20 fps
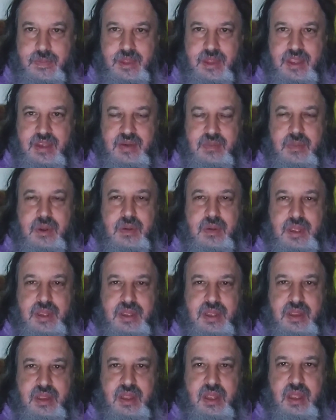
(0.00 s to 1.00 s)
This
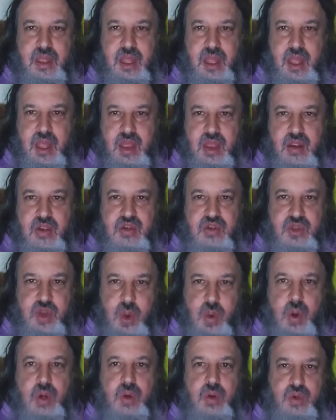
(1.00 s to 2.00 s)
is there's
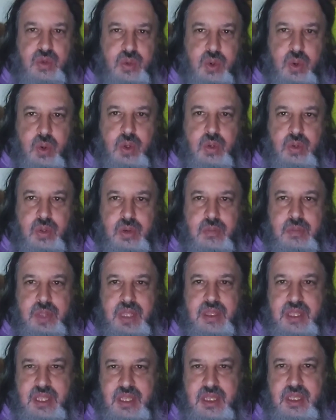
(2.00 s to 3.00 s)
no one who's going to
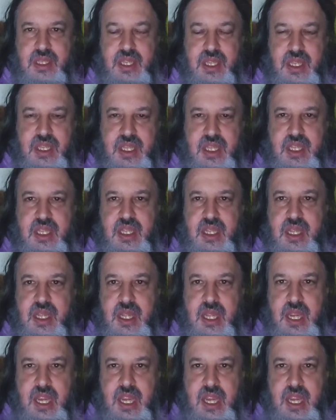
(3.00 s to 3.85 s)
admit that the, the, the